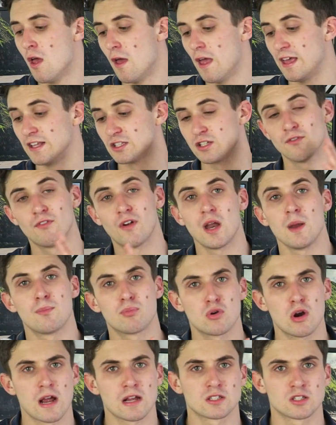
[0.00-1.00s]
It's a very
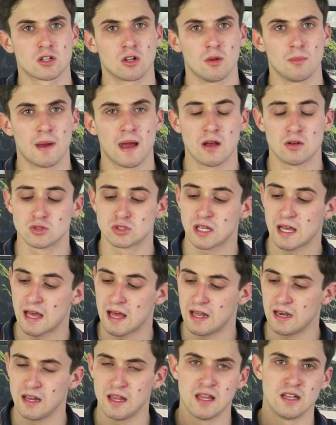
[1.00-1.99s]
practical mouse
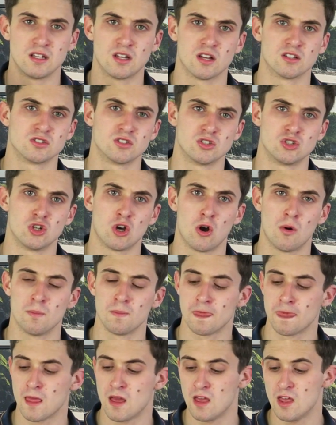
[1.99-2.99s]
and it does the job.
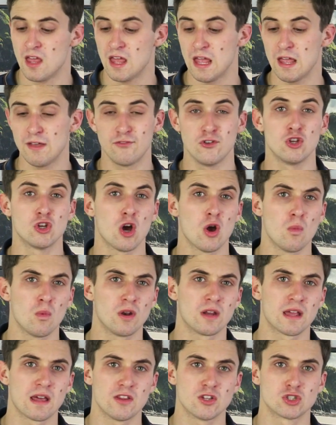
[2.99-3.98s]
If you don't
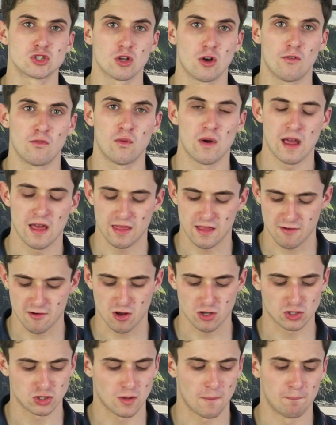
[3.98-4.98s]
want to get the software, there
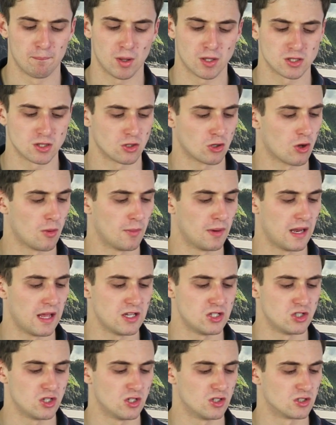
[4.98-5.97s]
are some button
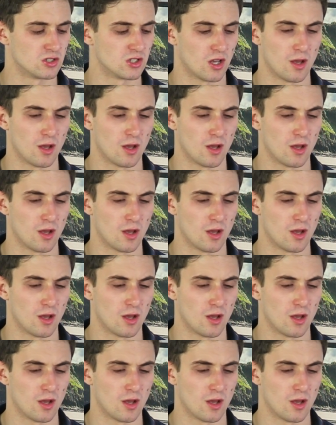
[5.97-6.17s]
combinations.